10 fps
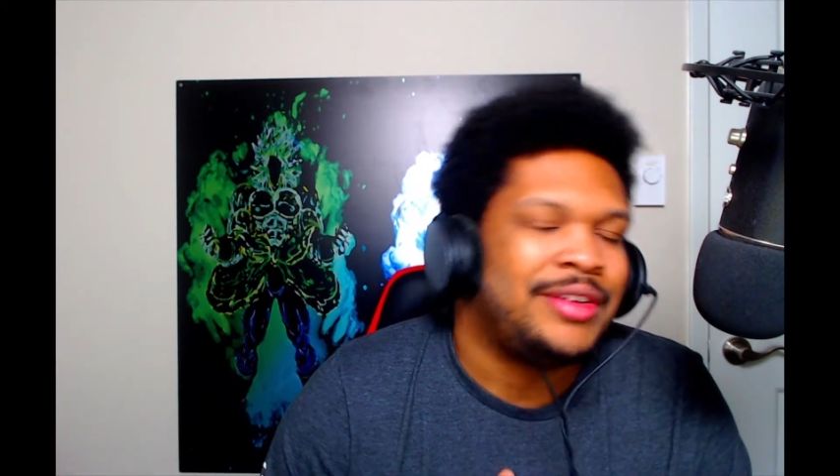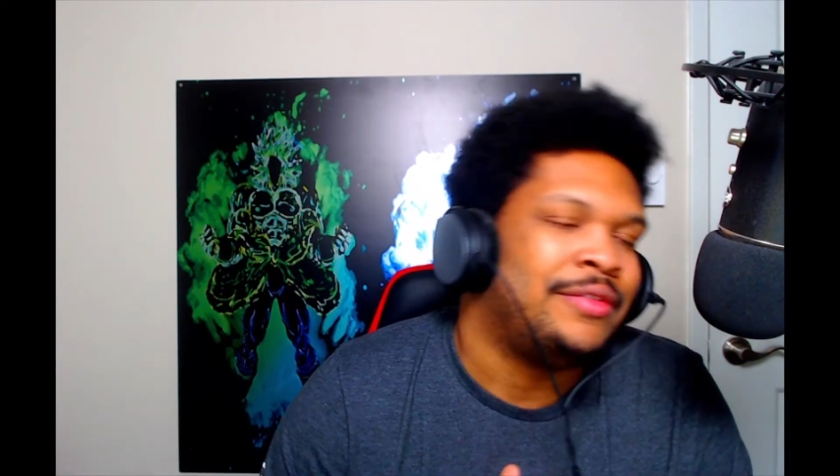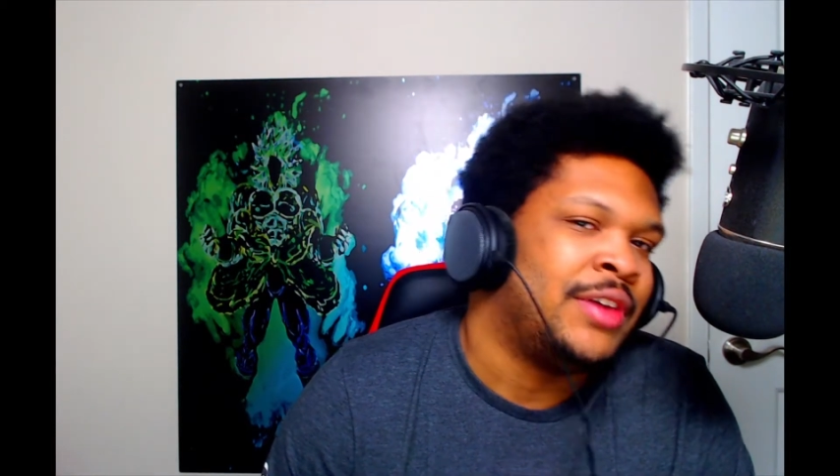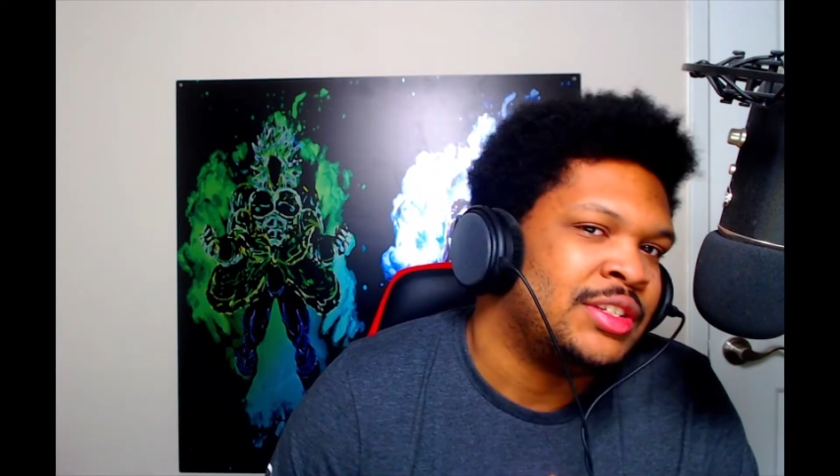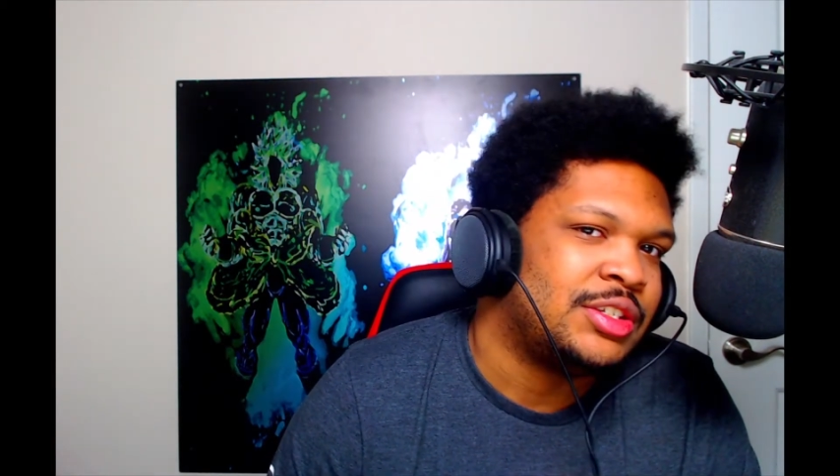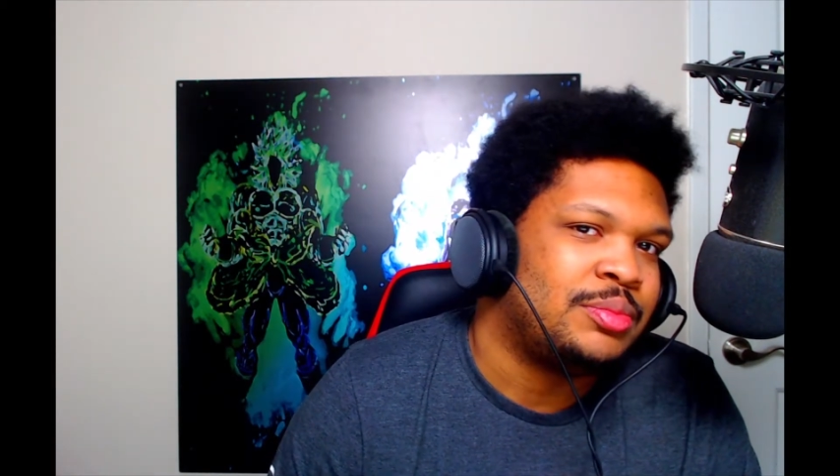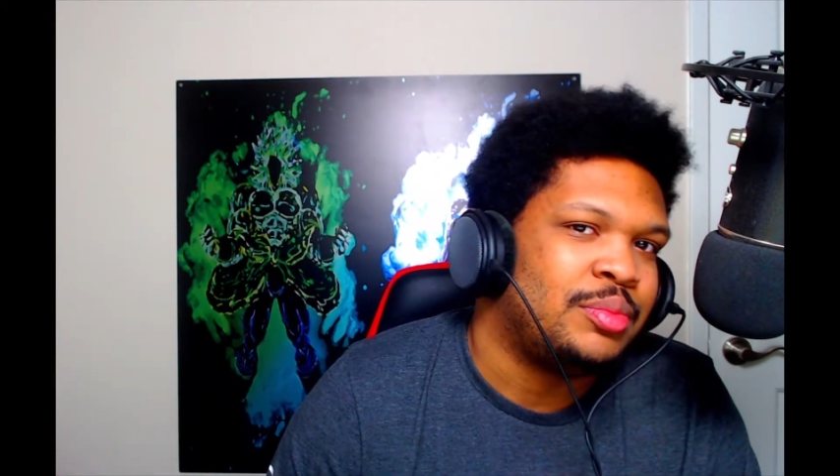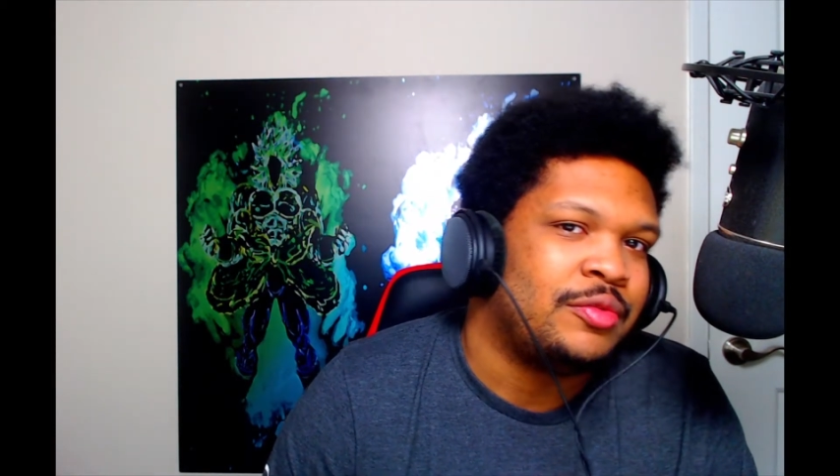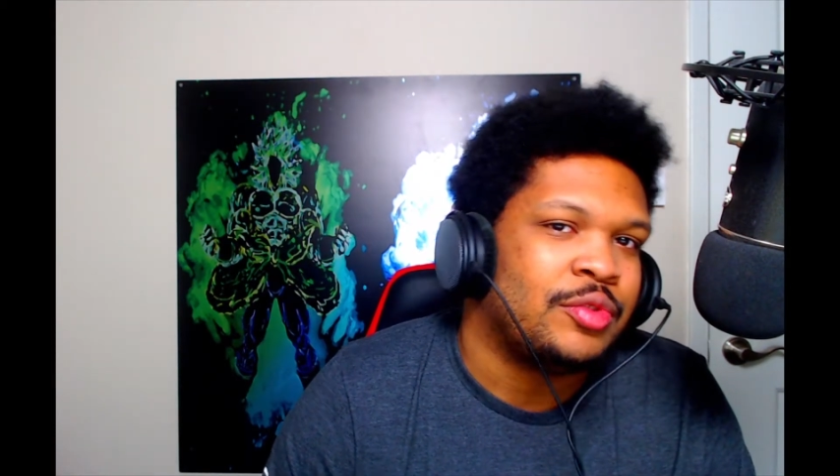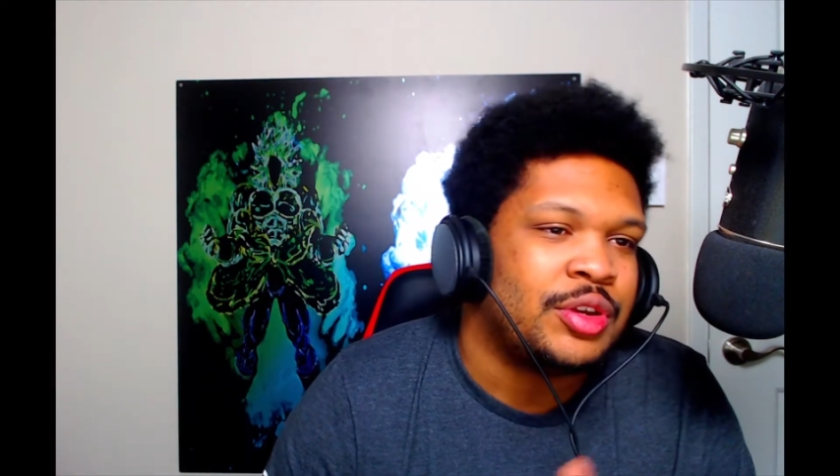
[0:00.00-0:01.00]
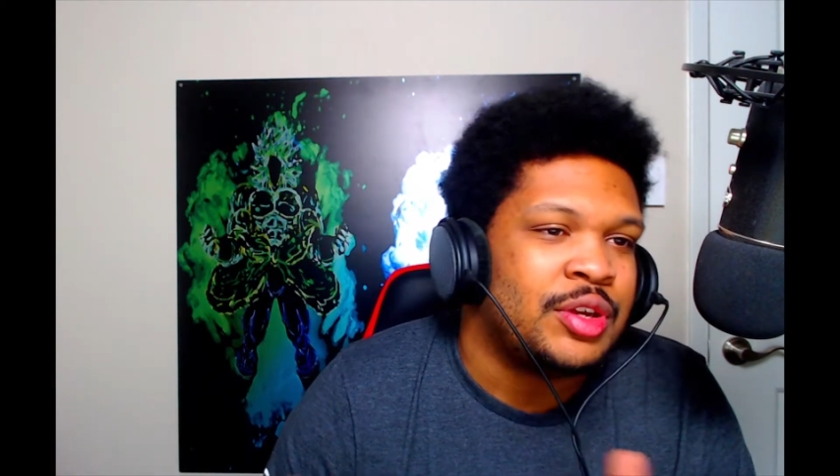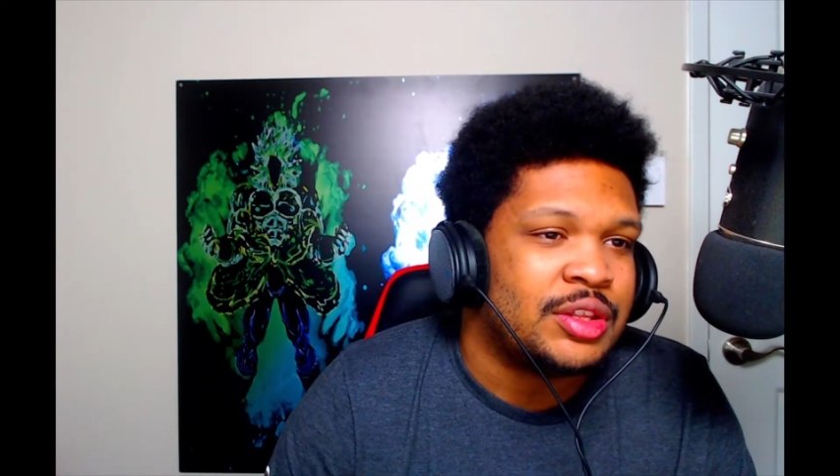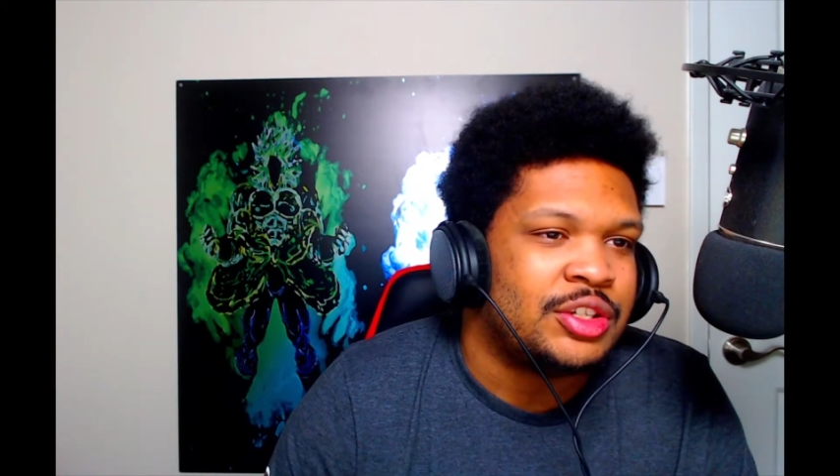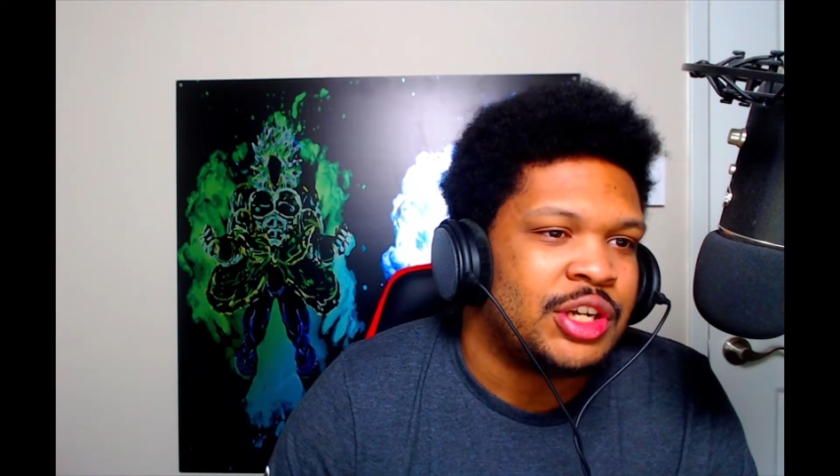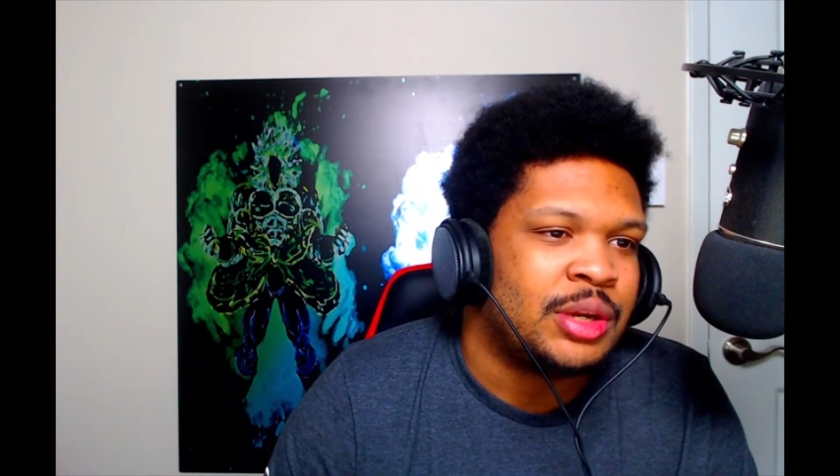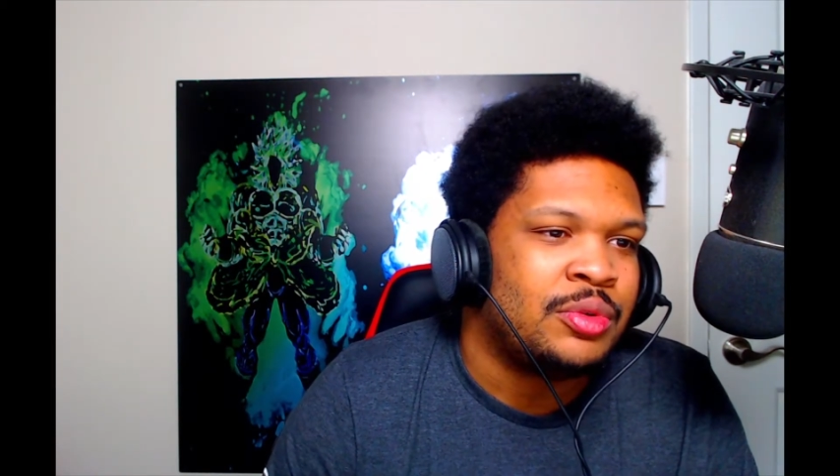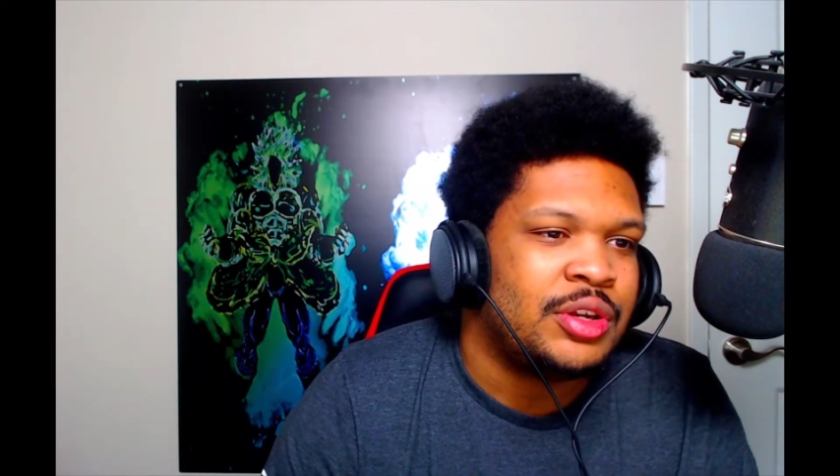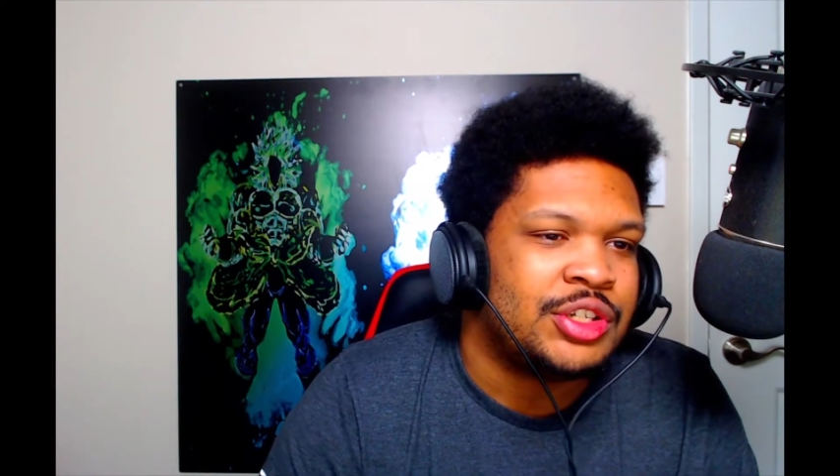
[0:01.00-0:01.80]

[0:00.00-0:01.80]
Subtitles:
events before you hit the checkpoint,